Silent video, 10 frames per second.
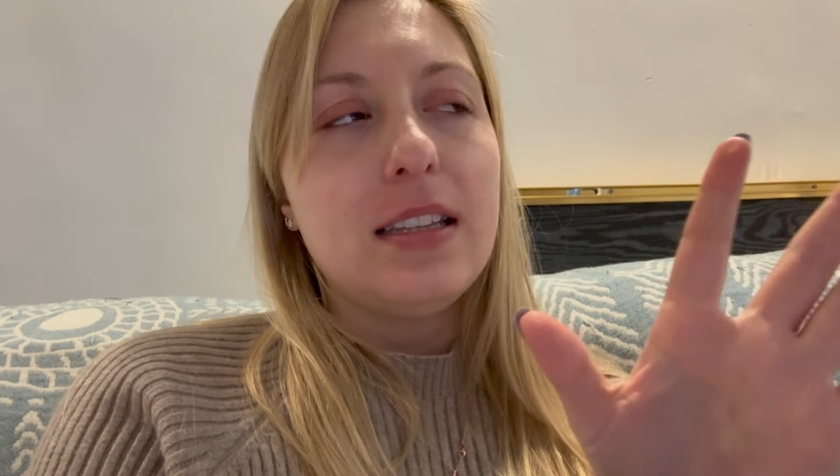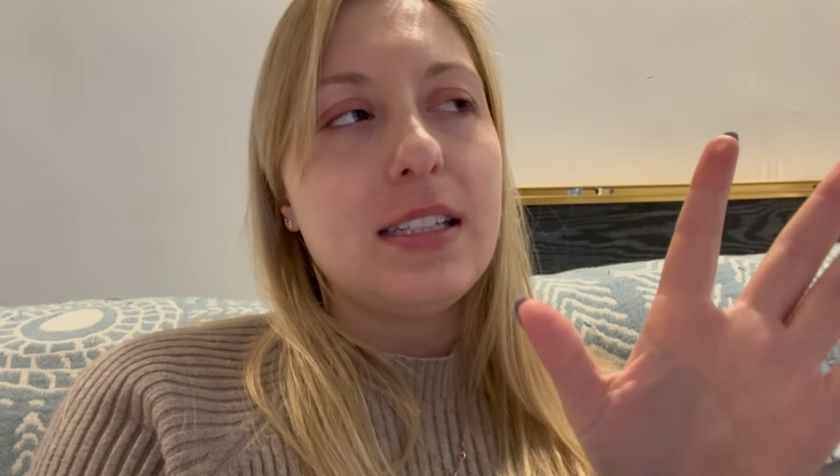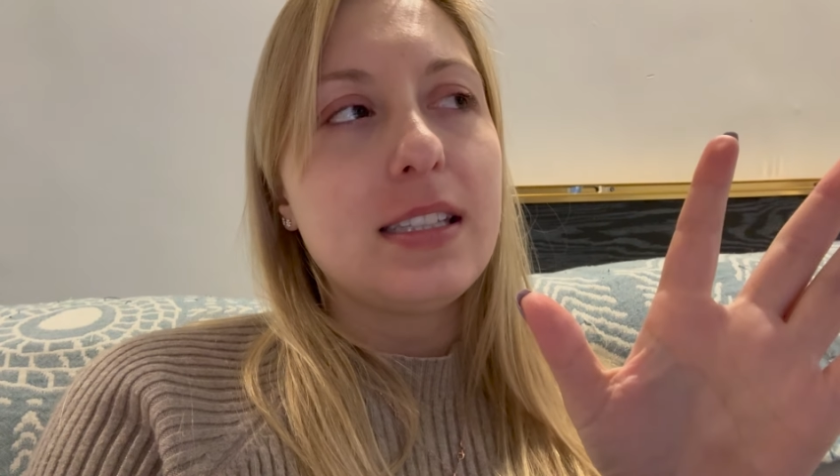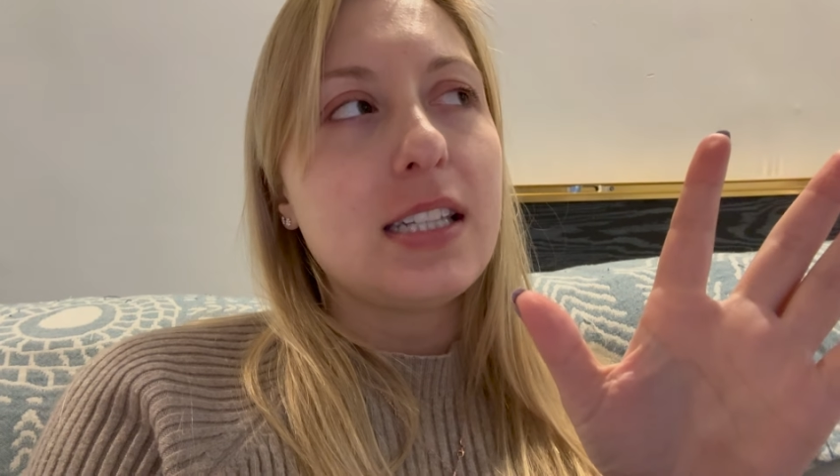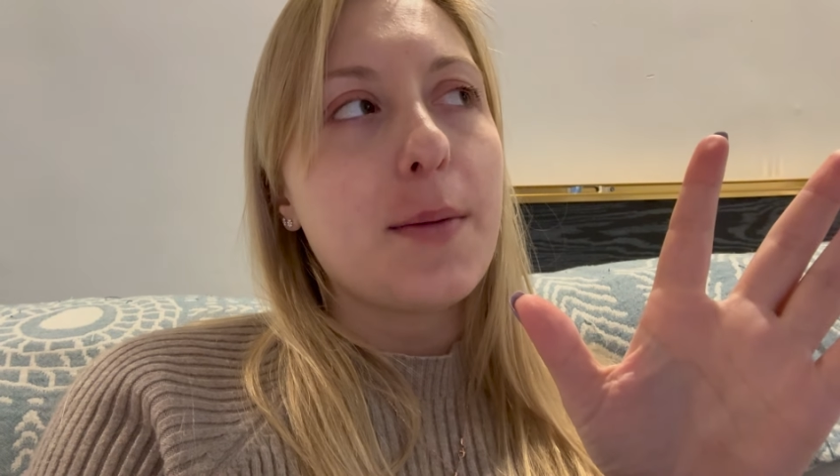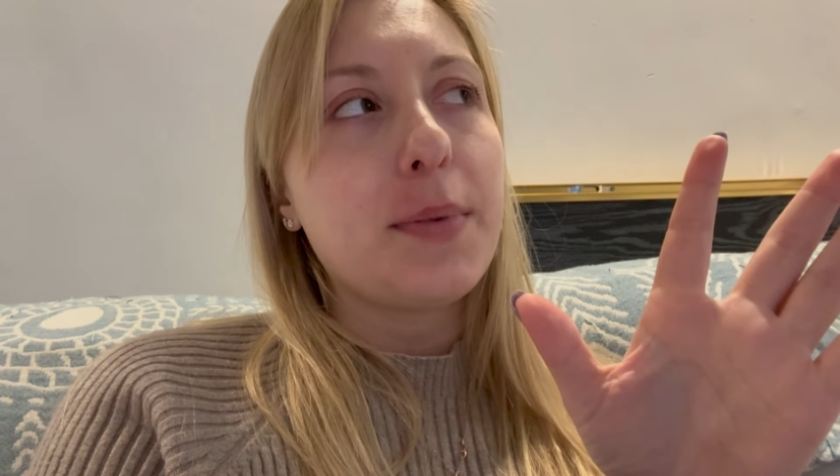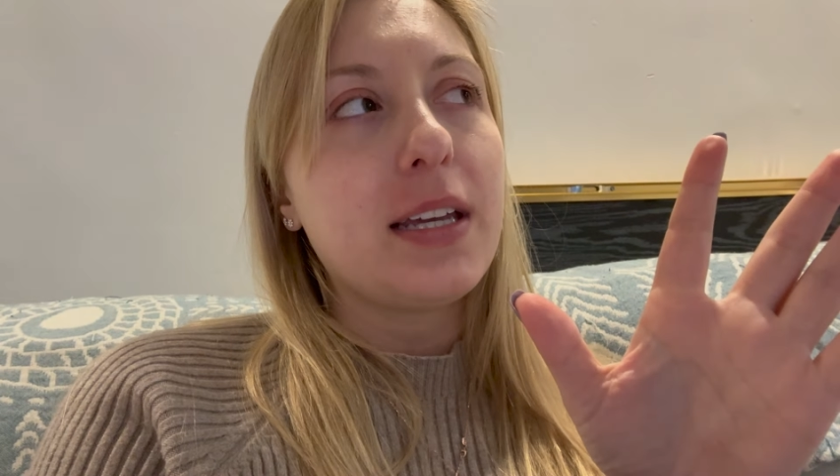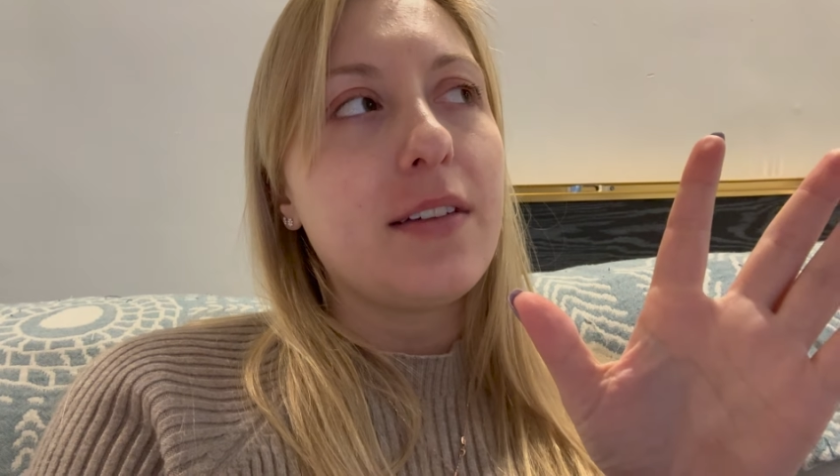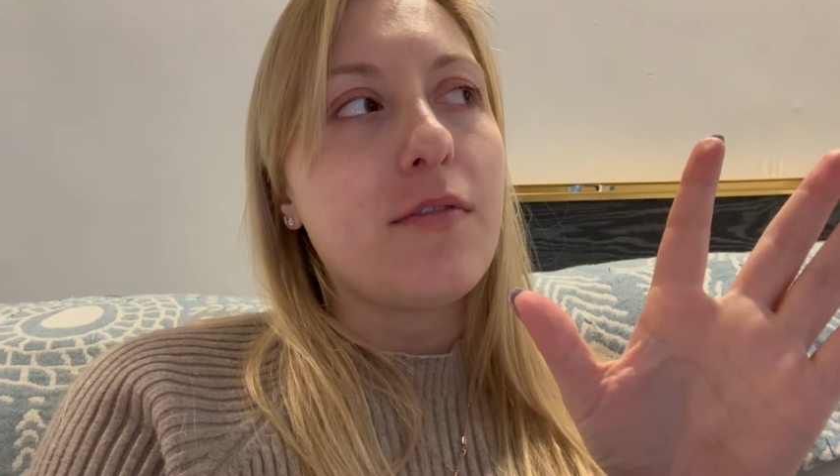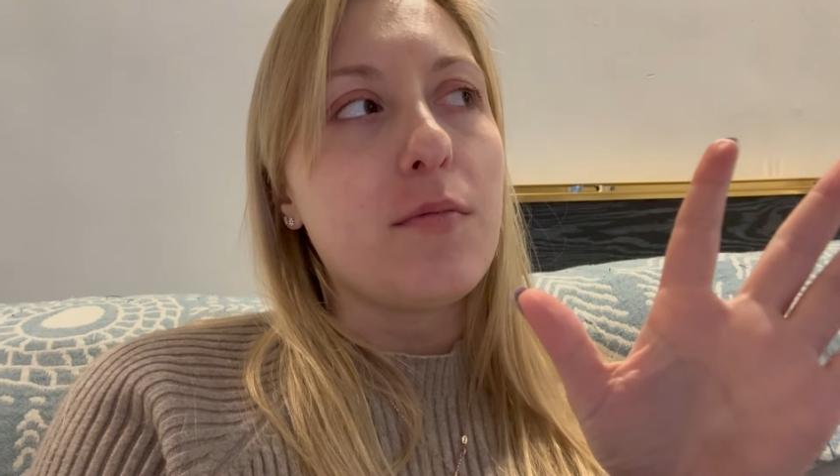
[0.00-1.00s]
This
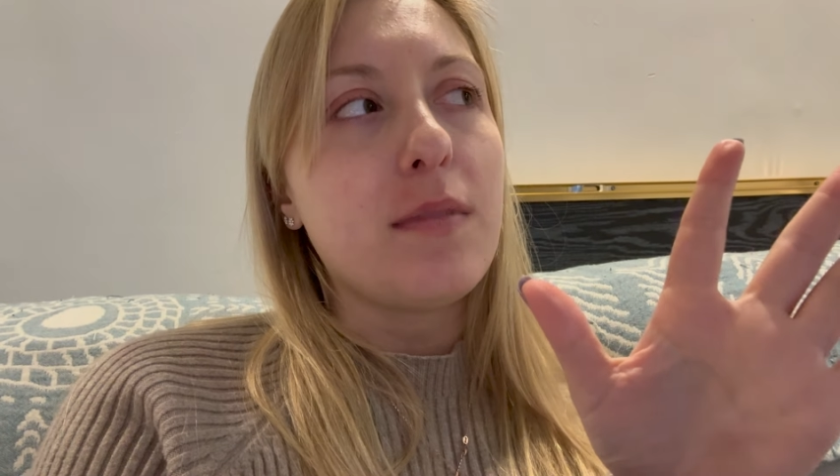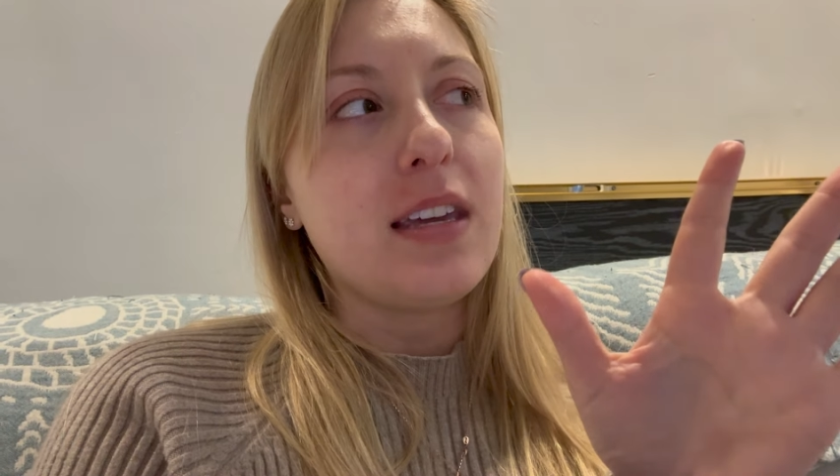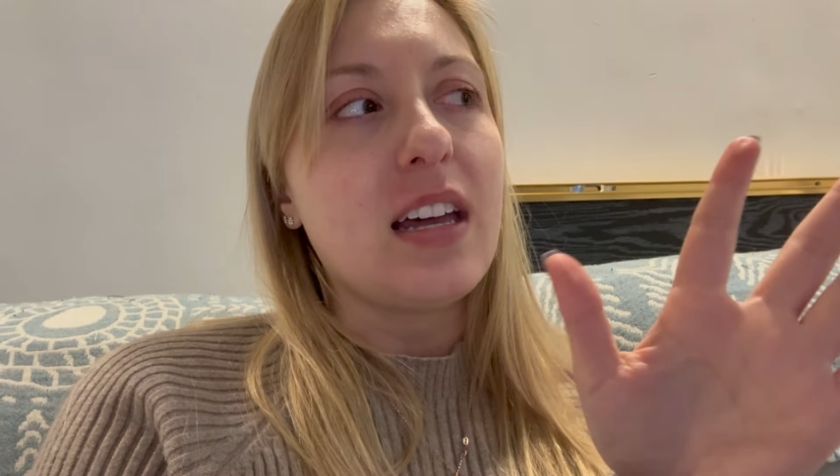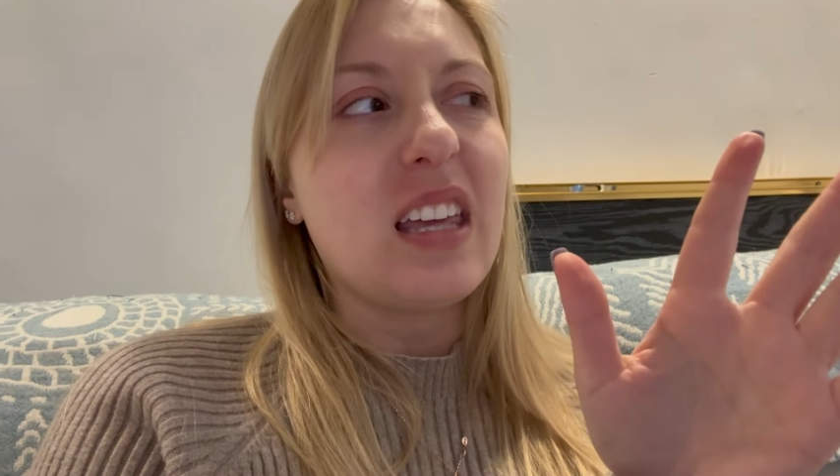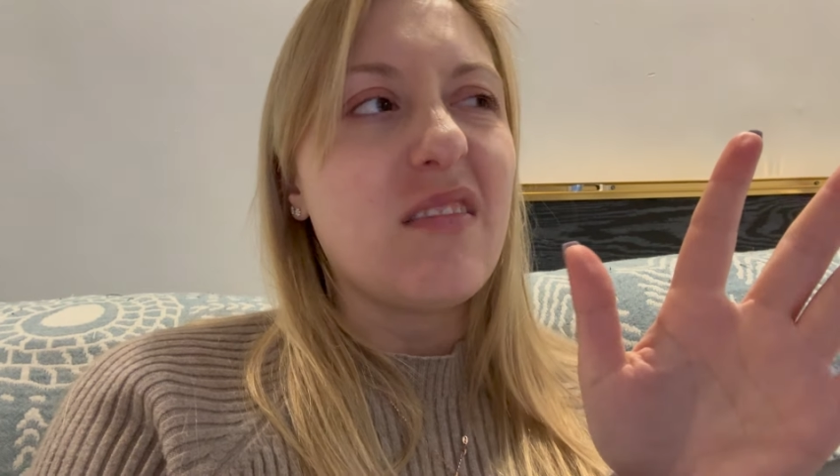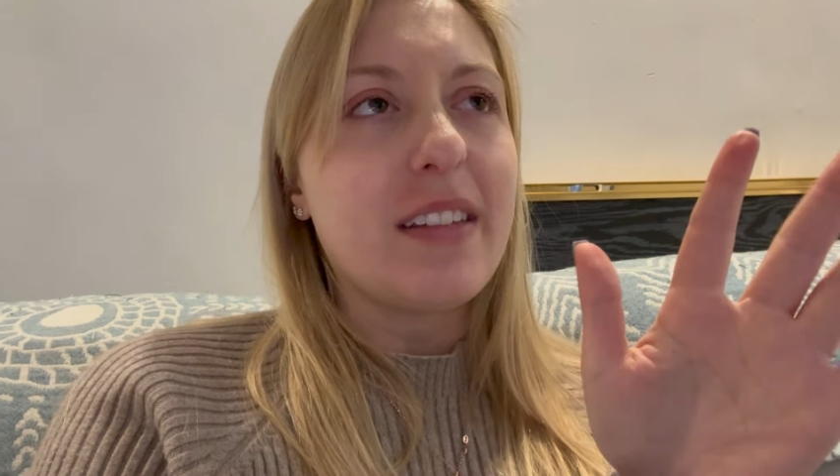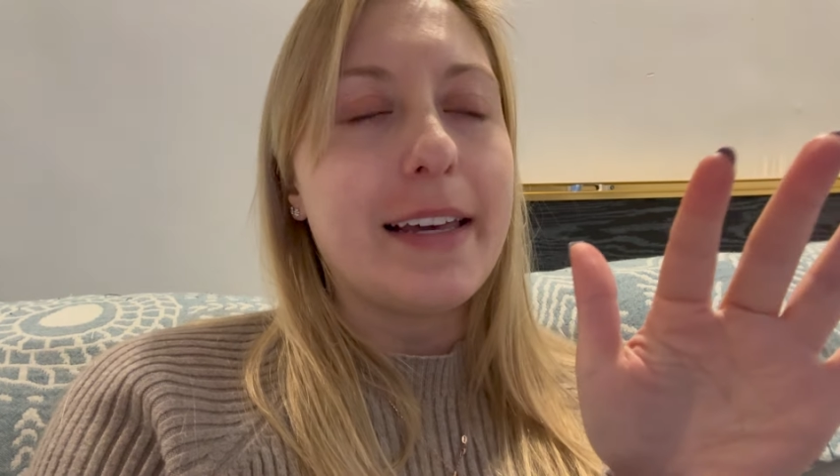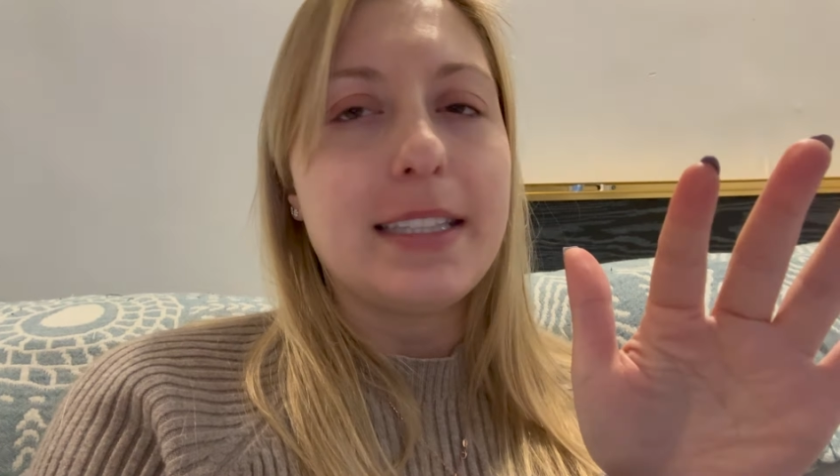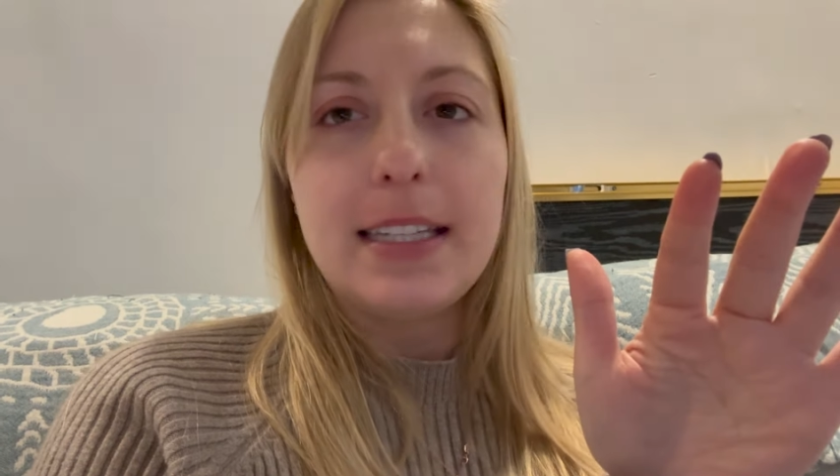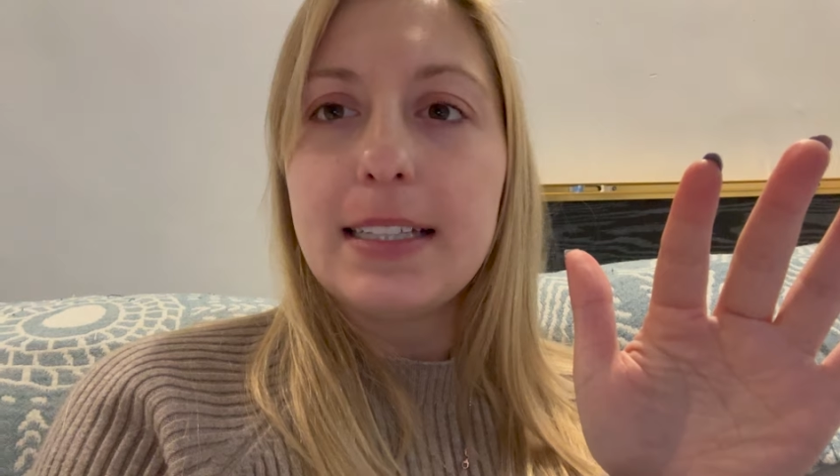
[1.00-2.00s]
dumpling for me, I give
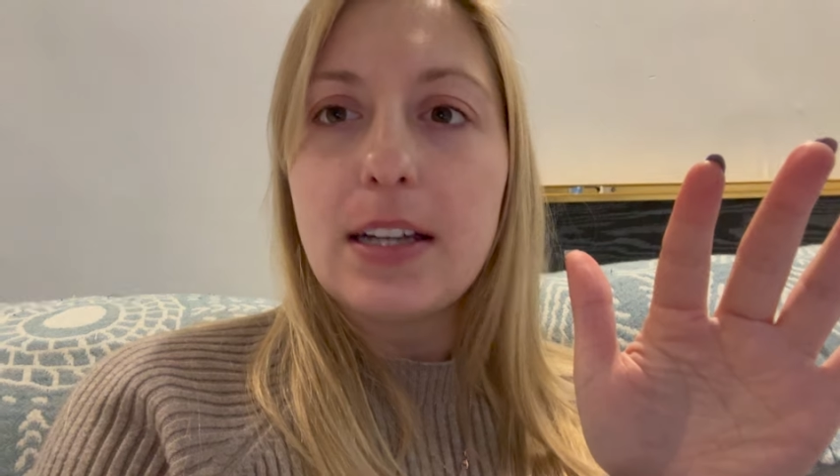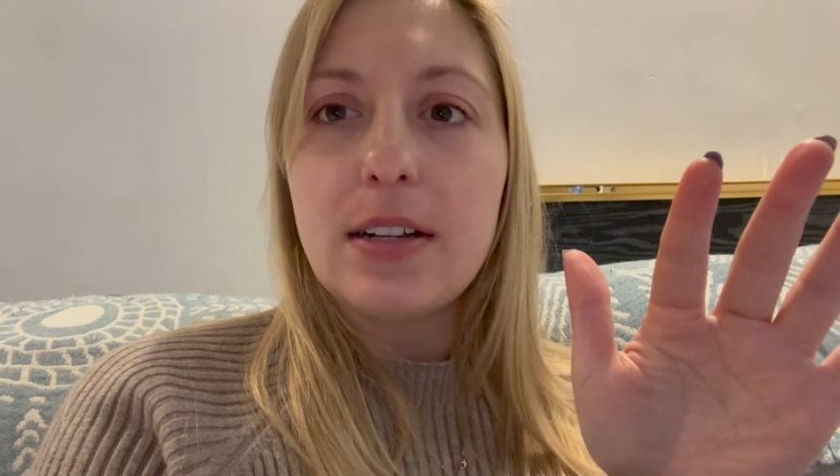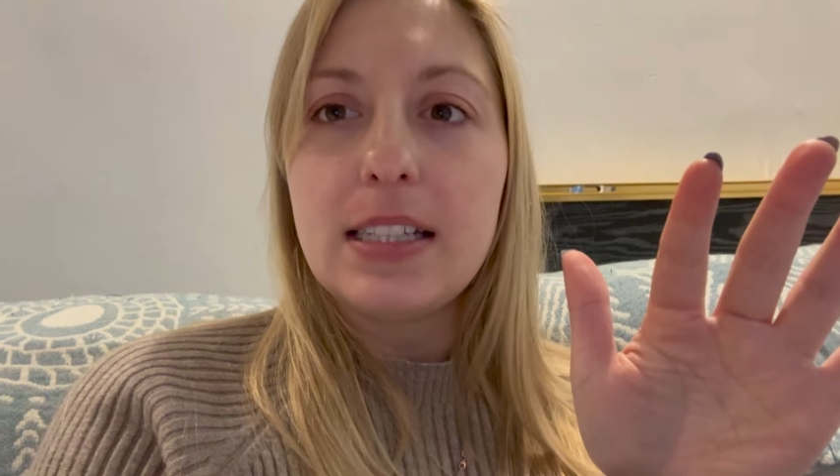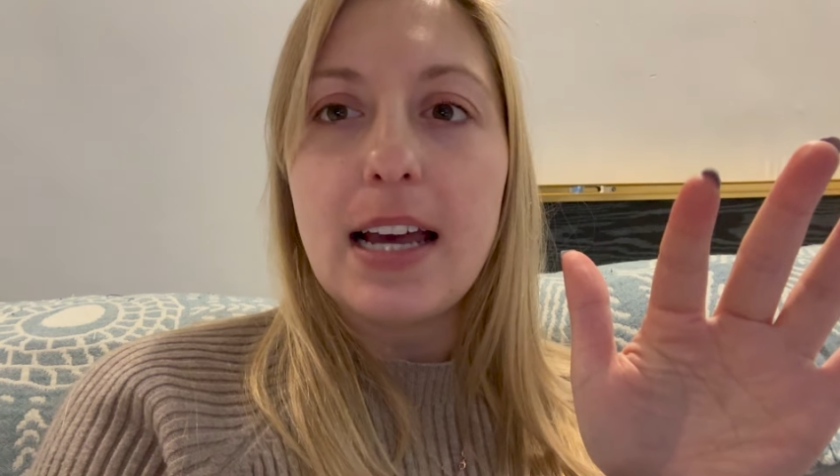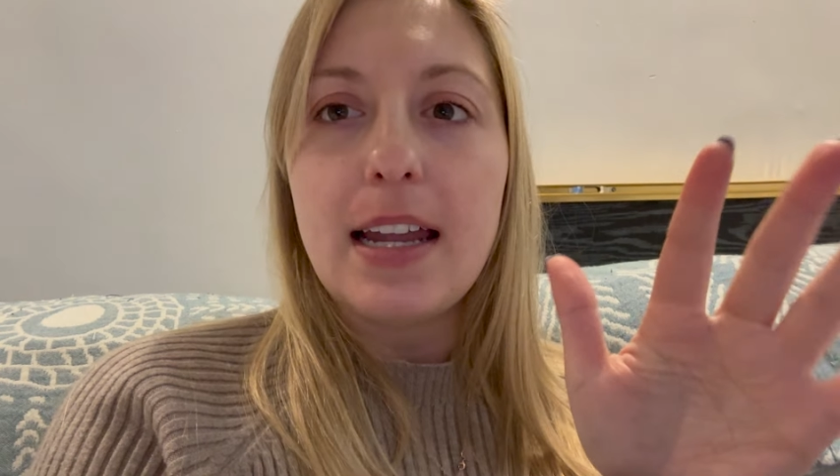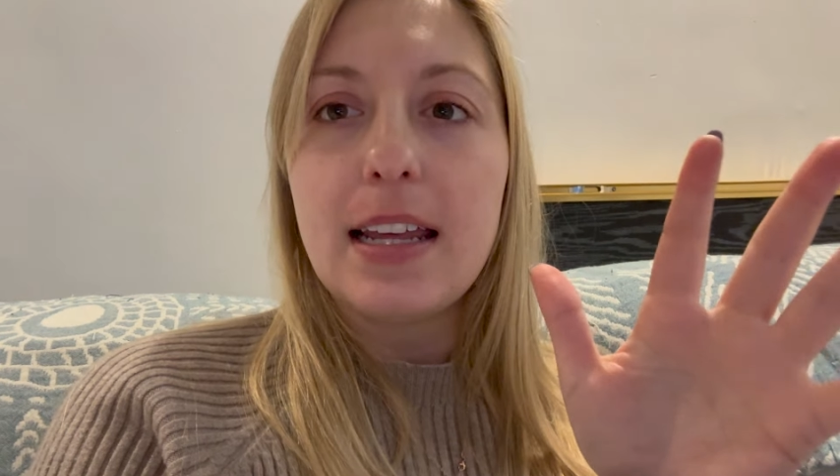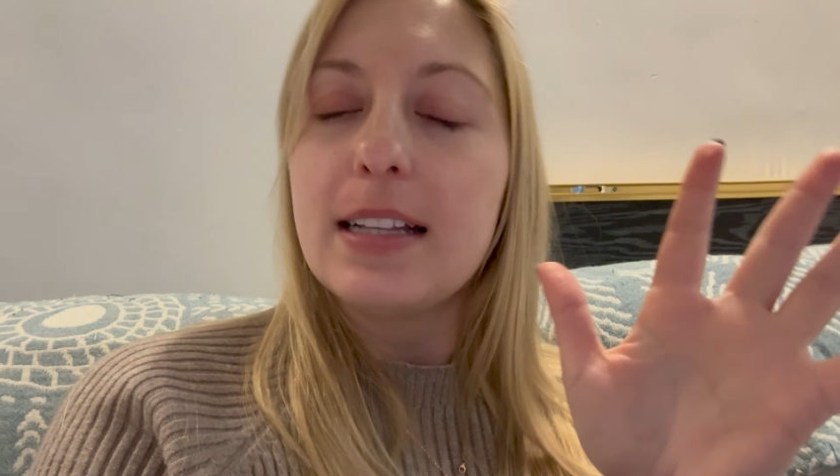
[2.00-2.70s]
like 6 out of 10.